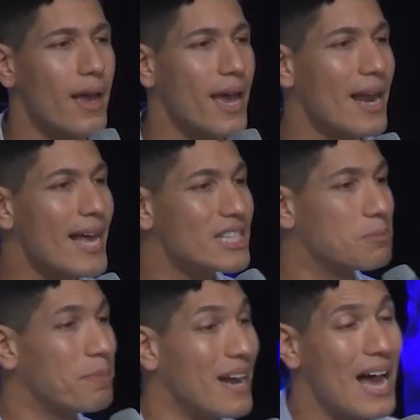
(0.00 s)
And
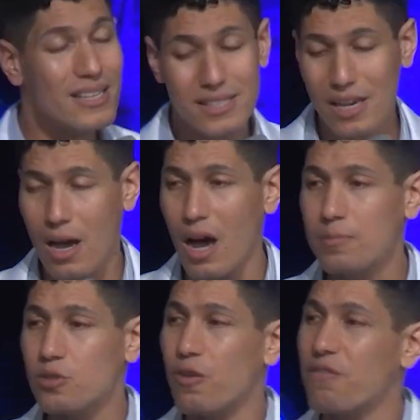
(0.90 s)
esperanza
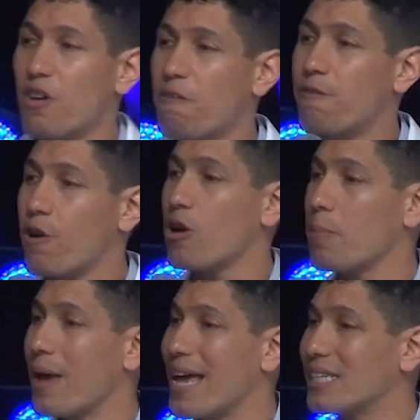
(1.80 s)
comes from the
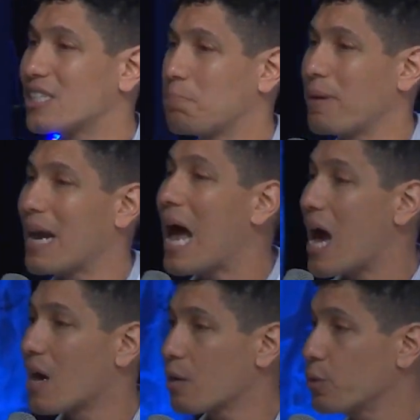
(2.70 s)
verb
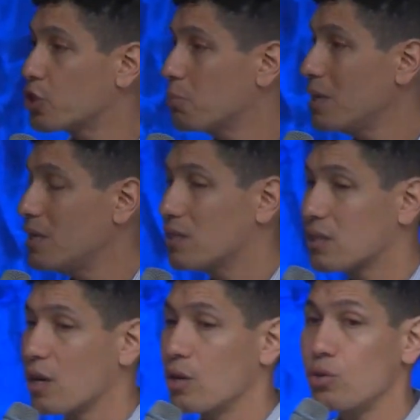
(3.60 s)
esperar, which
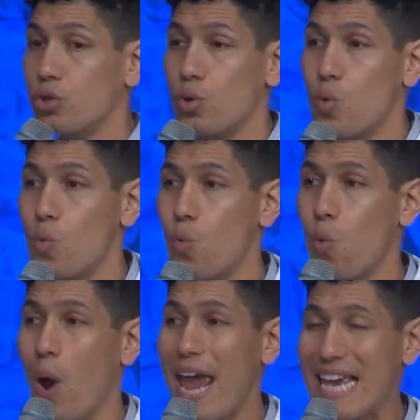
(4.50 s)
means to
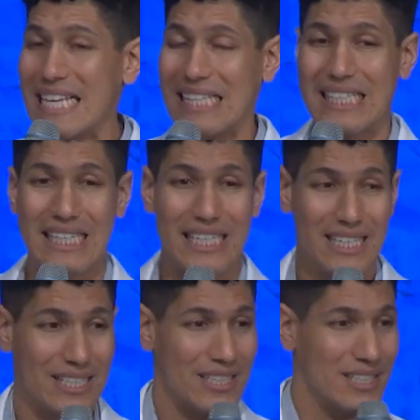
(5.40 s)
wait.
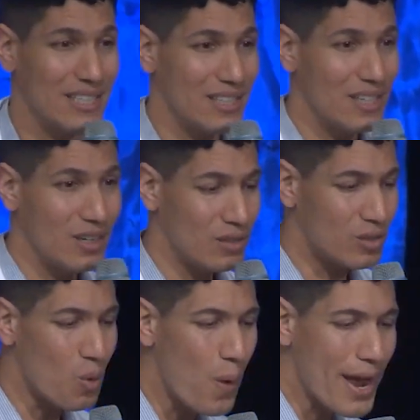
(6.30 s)

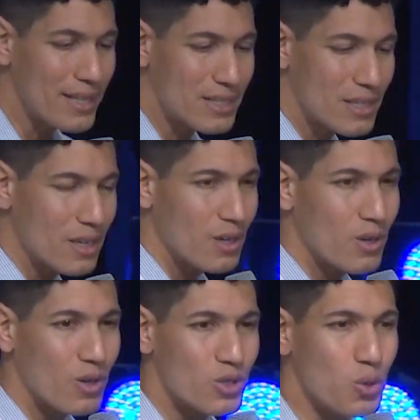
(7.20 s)
To wait.
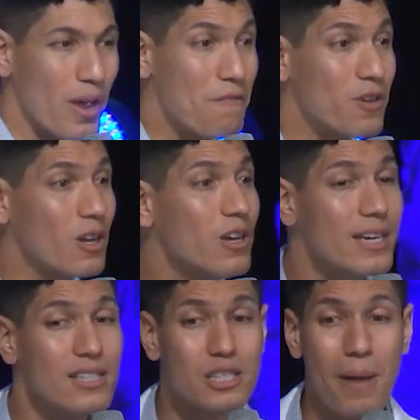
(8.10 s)
So if you
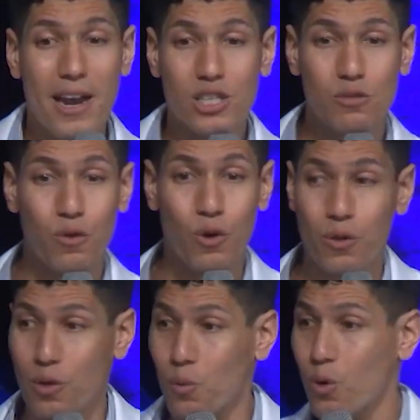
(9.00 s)
look in Spanish for
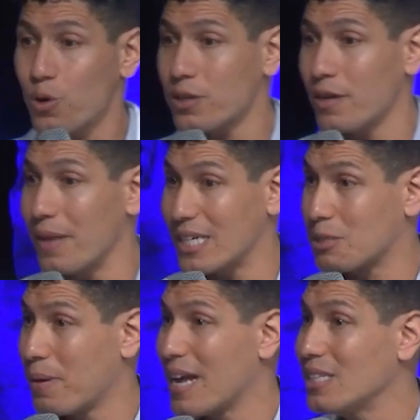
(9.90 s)
the word
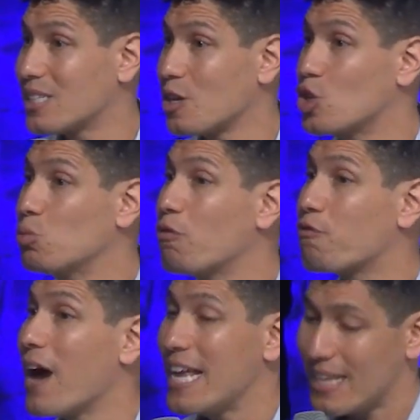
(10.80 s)
esperanza, you will
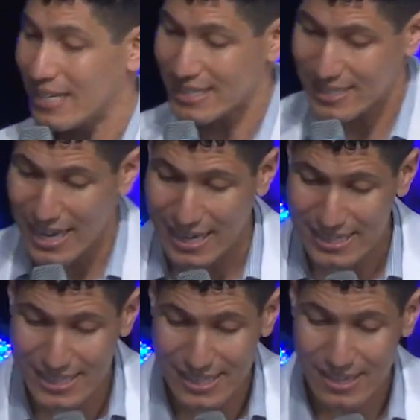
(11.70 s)
find that it
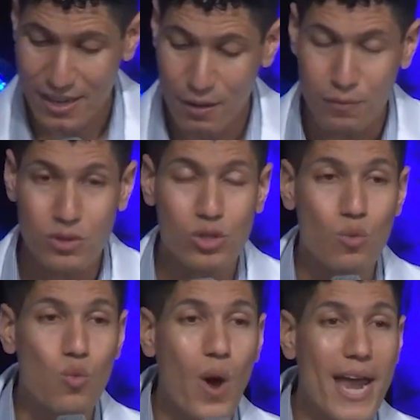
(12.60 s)
says to
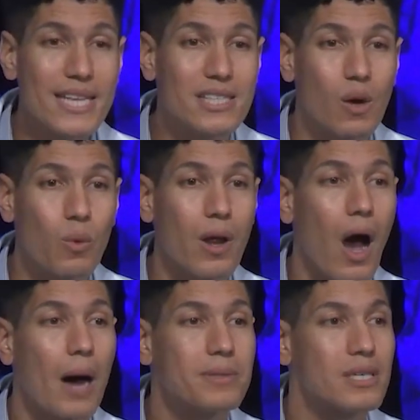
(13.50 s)
wait with
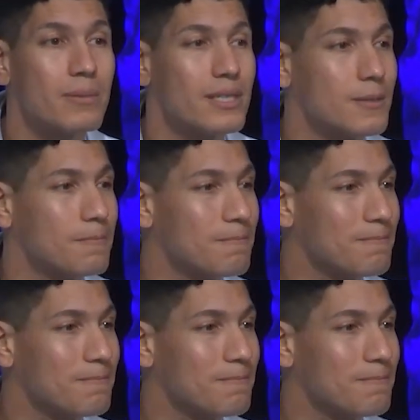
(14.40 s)
optimism.